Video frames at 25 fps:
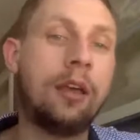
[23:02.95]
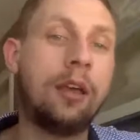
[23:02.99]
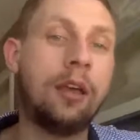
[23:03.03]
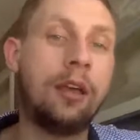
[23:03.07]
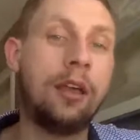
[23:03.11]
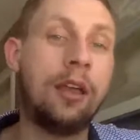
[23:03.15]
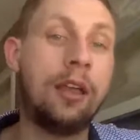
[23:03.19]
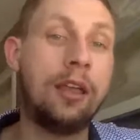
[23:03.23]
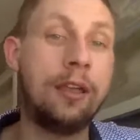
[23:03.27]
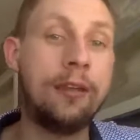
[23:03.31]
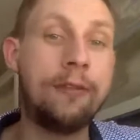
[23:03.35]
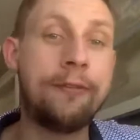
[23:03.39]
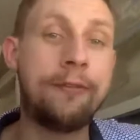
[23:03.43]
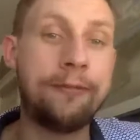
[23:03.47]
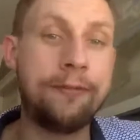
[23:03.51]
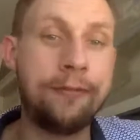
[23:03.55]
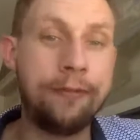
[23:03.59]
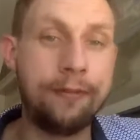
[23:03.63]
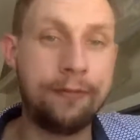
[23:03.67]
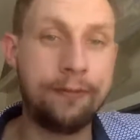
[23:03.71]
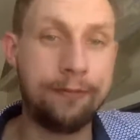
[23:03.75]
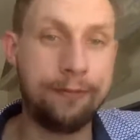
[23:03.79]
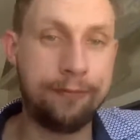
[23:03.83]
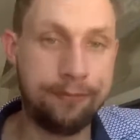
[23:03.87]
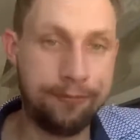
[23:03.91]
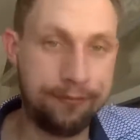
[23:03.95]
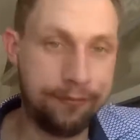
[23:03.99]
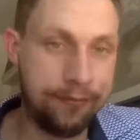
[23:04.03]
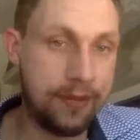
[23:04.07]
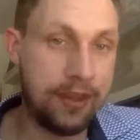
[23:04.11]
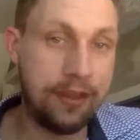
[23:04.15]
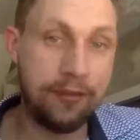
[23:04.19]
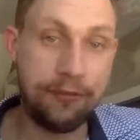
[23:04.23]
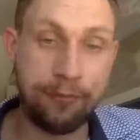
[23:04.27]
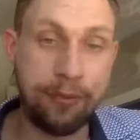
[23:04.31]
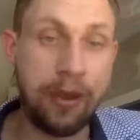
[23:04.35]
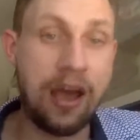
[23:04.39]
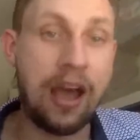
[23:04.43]
if
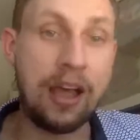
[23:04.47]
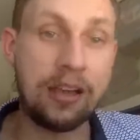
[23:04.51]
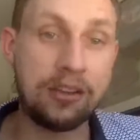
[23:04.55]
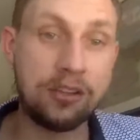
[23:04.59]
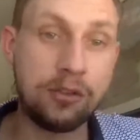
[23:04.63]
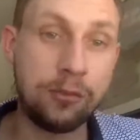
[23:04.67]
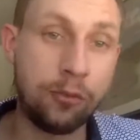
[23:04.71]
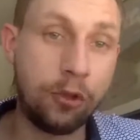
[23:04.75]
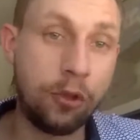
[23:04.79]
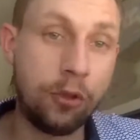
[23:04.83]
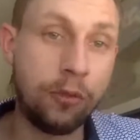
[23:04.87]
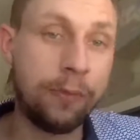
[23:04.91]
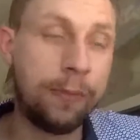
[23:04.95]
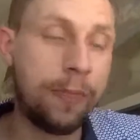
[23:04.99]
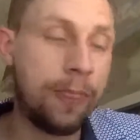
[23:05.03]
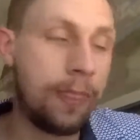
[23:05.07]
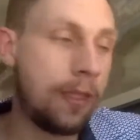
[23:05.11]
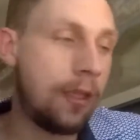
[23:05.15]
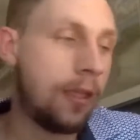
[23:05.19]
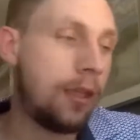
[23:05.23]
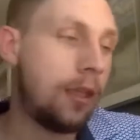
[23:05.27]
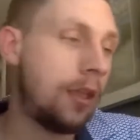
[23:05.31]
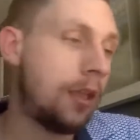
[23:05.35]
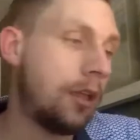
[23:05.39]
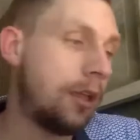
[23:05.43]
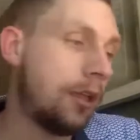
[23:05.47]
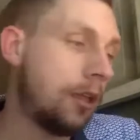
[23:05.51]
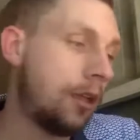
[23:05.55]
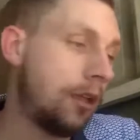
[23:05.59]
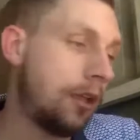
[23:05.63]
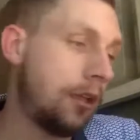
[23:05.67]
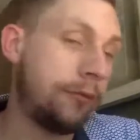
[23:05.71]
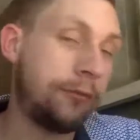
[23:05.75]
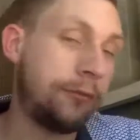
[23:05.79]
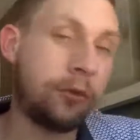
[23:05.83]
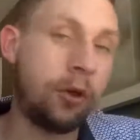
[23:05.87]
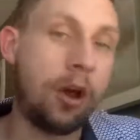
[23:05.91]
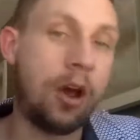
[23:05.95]
possible.
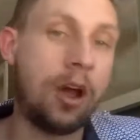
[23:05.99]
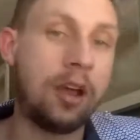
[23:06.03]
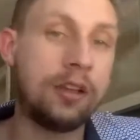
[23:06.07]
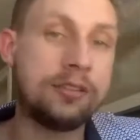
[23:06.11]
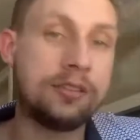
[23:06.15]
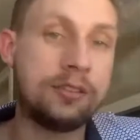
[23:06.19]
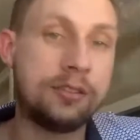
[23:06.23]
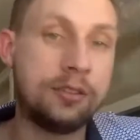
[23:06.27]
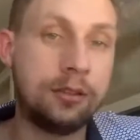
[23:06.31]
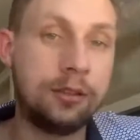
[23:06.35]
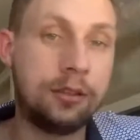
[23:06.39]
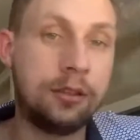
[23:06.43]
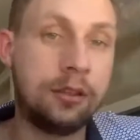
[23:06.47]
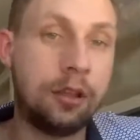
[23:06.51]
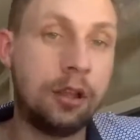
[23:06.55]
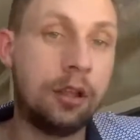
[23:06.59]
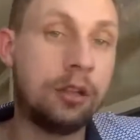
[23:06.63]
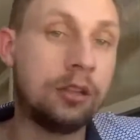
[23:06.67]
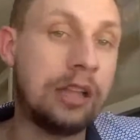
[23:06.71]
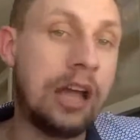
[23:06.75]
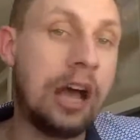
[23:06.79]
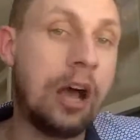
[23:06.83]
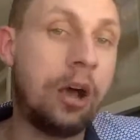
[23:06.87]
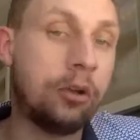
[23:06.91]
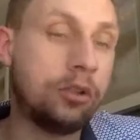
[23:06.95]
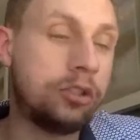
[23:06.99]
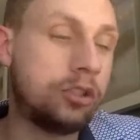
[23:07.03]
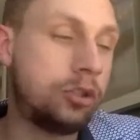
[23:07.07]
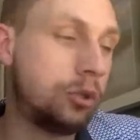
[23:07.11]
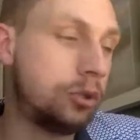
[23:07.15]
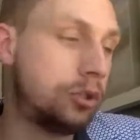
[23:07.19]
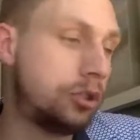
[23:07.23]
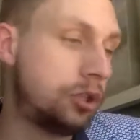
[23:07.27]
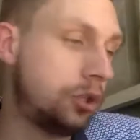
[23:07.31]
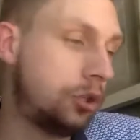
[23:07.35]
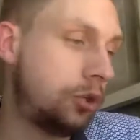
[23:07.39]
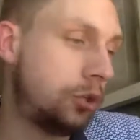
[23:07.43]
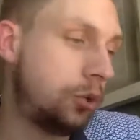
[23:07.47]
If cost allows you
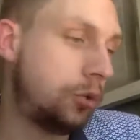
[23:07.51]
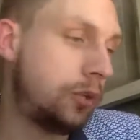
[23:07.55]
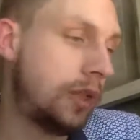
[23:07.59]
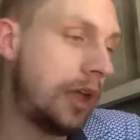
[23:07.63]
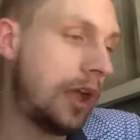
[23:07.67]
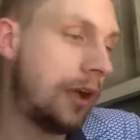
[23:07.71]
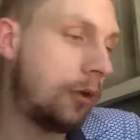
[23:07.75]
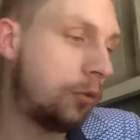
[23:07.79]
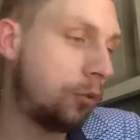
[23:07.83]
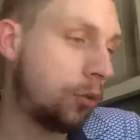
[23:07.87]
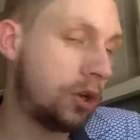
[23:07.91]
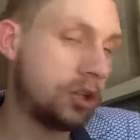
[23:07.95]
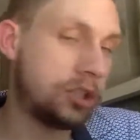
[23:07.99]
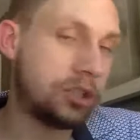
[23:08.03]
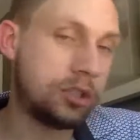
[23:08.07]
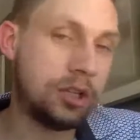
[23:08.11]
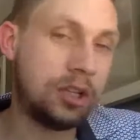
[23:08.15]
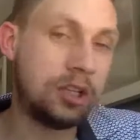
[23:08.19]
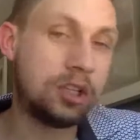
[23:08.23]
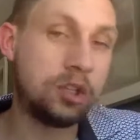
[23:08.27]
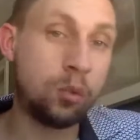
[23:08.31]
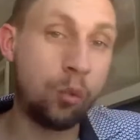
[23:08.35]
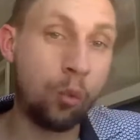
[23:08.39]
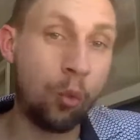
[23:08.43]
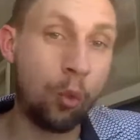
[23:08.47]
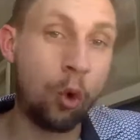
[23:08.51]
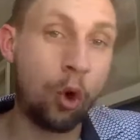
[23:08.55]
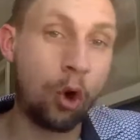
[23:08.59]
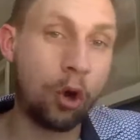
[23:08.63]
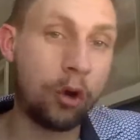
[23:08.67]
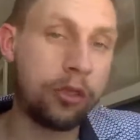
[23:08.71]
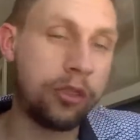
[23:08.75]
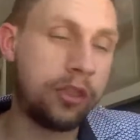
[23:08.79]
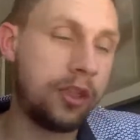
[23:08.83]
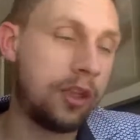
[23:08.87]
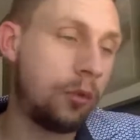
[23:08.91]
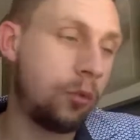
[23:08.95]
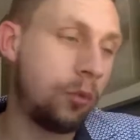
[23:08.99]
to do that, which it's
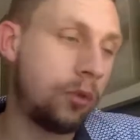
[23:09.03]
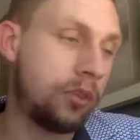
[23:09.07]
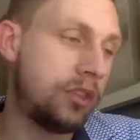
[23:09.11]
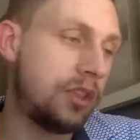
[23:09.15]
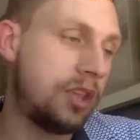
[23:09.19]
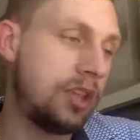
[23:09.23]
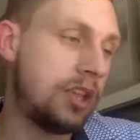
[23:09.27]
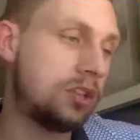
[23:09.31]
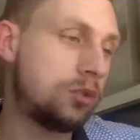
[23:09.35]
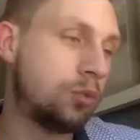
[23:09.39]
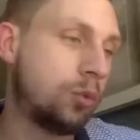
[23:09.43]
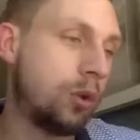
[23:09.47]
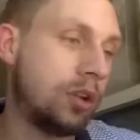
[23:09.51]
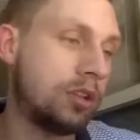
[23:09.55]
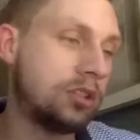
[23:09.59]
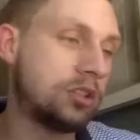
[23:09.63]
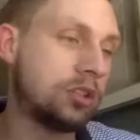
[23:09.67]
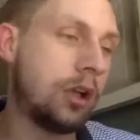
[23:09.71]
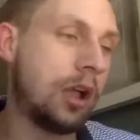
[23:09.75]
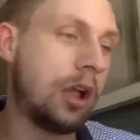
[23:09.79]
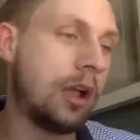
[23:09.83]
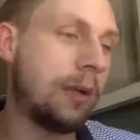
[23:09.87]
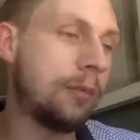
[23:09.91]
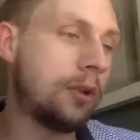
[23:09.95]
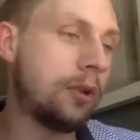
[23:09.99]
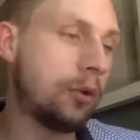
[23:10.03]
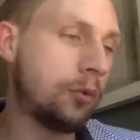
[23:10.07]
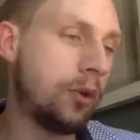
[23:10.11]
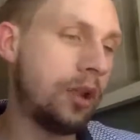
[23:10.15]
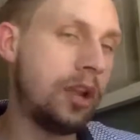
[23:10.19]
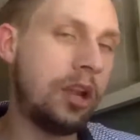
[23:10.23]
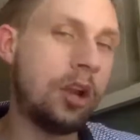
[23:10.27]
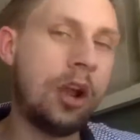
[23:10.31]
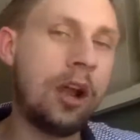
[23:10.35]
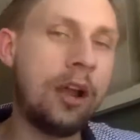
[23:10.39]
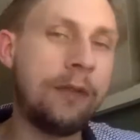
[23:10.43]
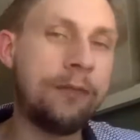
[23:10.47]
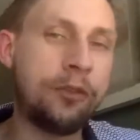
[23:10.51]
worth it with these ones. So I'm going to
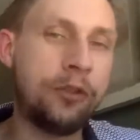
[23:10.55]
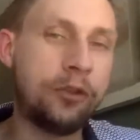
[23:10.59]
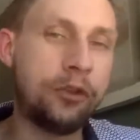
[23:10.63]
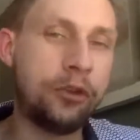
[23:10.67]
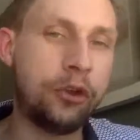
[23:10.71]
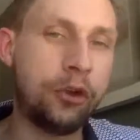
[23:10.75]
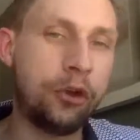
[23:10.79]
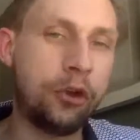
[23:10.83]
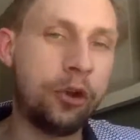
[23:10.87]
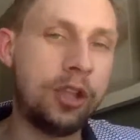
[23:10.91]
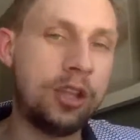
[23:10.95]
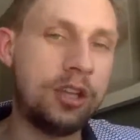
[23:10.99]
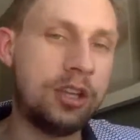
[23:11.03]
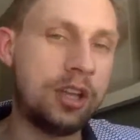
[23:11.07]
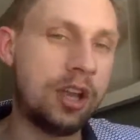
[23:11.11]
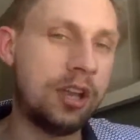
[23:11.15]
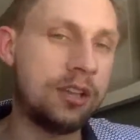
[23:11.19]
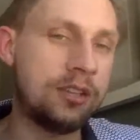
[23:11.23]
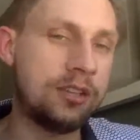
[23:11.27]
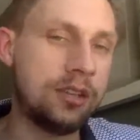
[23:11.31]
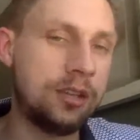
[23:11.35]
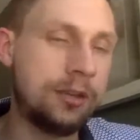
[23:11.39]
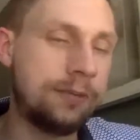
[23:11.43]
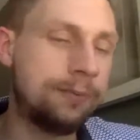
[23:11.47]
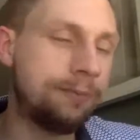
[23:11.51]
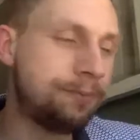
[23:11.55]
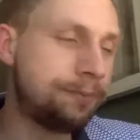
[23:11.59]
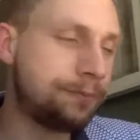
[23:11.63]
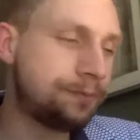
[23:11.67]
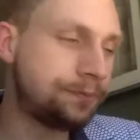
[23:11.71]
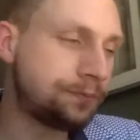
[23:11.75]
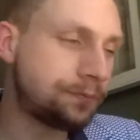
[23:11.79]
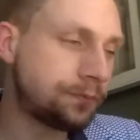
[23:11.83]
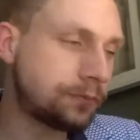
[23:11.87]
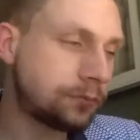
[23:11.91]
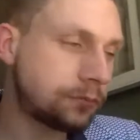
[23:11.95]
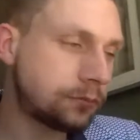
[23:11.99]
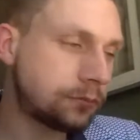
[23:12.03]
read off the Dirty Dozen
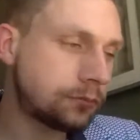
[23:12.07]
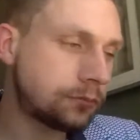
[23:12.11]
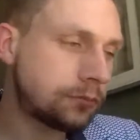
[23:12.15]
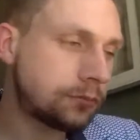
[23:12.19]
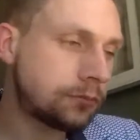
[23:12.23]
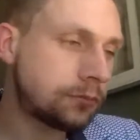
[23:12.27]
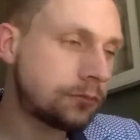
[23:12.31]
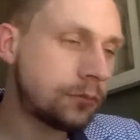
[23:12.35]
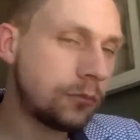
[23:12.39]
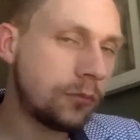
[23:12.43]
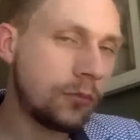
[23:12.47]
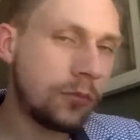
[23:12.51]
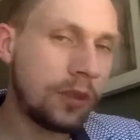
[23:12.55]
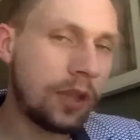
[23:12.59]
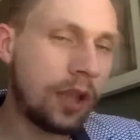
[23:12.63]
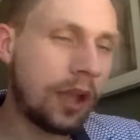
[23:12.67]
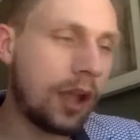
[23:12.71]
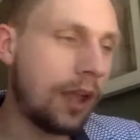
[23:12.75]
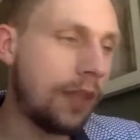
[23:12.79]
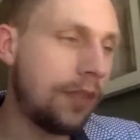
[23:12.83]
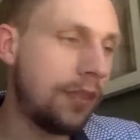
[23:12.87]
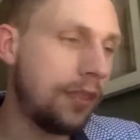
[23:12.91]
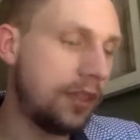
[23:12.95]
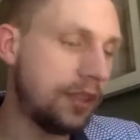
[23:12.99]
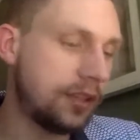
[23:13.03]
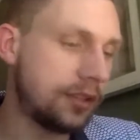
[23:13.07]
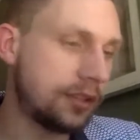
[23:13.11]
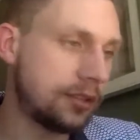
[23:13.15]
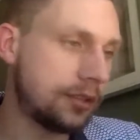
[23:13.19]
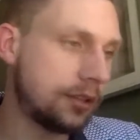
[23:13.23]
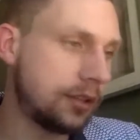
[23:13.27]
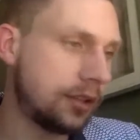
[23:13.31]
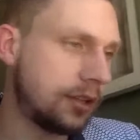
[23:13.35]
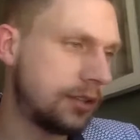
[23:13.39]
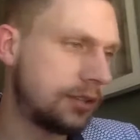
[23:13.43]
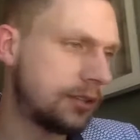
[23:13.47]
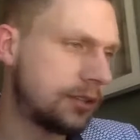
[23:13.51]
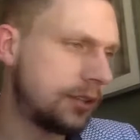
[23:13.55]
on this
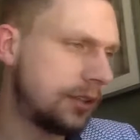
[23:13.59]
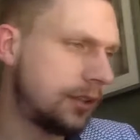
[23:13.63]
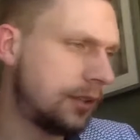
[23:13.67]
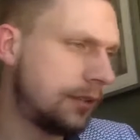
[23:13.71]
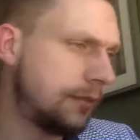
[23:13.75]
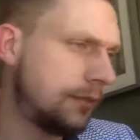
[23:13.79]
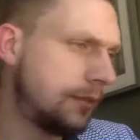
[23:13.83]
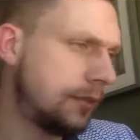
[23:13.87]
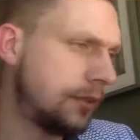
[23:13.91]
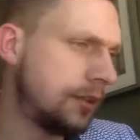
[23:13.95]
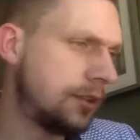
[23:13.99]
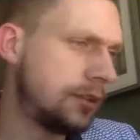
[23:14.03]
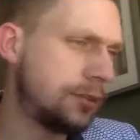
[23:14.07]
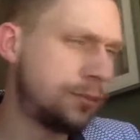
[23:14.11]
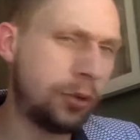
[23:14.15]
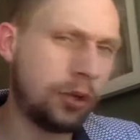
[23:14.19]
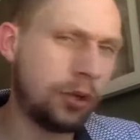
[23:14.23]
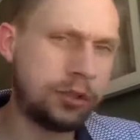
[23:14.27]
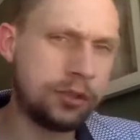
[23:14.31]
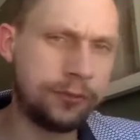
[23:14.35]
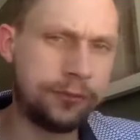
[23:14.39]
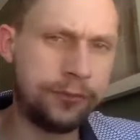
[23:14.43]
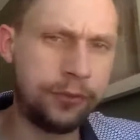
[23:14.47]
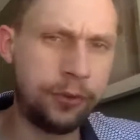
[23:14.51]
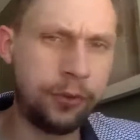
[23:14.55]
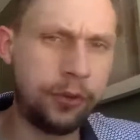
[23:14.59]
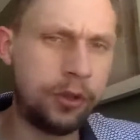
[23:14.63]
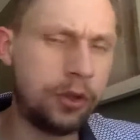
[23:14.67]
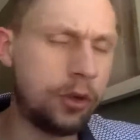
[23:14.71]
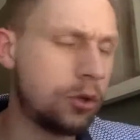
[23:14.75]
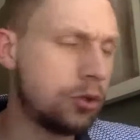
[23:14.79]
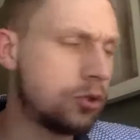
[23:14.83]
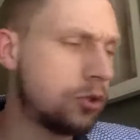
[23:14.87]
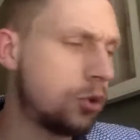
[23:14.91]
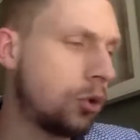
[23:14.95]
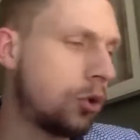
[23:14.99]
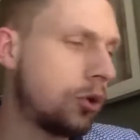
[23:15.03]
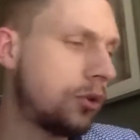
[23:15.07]
list. And this book's a few
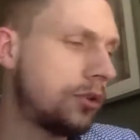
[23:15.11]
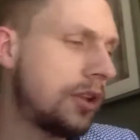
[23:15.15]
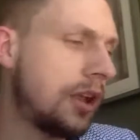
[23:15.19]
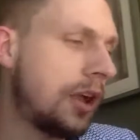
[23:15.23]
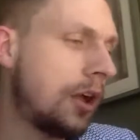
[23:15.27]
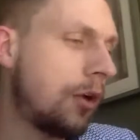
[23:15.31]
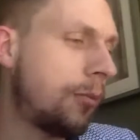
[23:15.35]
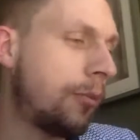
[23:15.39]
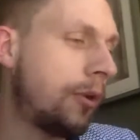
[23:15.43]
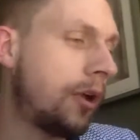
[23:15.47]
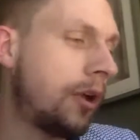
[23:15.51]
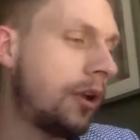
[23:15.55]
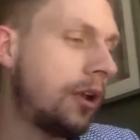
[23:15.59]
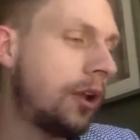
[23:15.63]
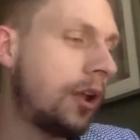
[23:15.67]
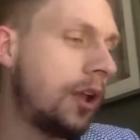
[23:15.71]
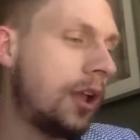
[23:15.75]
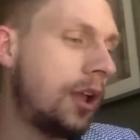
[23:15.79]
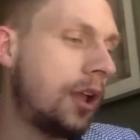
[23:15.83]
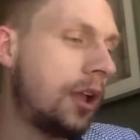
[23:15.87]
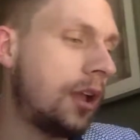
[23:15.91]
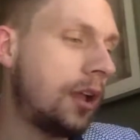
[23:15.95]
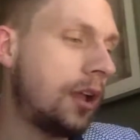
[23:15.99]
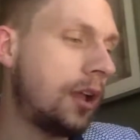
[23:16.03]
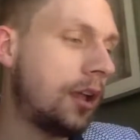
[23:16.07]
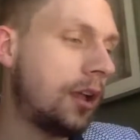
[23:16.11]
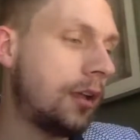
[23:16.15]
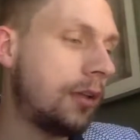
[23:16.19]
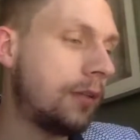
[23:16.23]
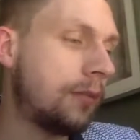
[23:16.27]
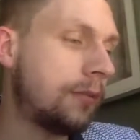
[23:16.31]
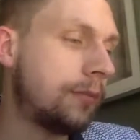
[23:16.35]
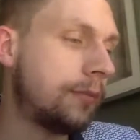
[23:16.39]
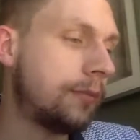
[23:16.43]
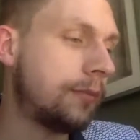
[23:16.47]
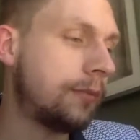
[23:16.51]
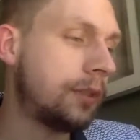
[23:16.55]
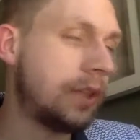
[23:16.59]
years old now, but a
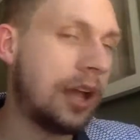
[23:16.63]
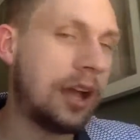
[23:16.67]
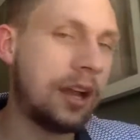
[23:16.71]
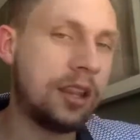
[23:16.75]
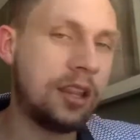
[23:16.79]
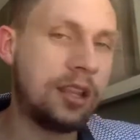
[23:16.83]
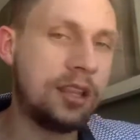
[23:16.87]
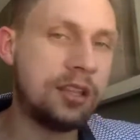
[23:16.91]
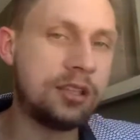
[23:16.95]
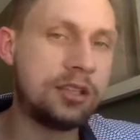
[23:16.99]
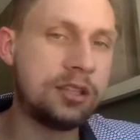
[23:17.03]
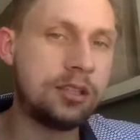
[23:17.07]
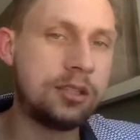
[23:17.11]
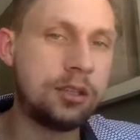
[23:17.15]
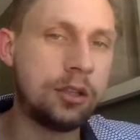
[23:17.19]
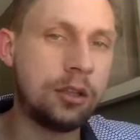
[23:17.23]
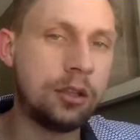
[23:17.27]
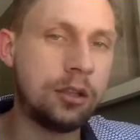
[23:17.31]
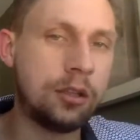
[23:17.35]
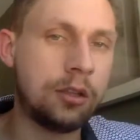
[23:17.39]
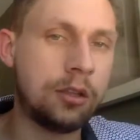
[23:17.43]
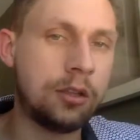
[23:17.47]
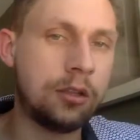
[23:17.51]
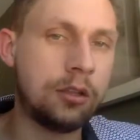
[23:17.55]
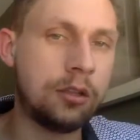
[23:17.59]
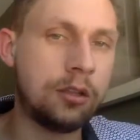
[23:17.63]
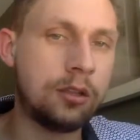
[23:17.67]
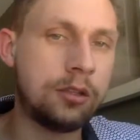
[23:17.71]
lot of these still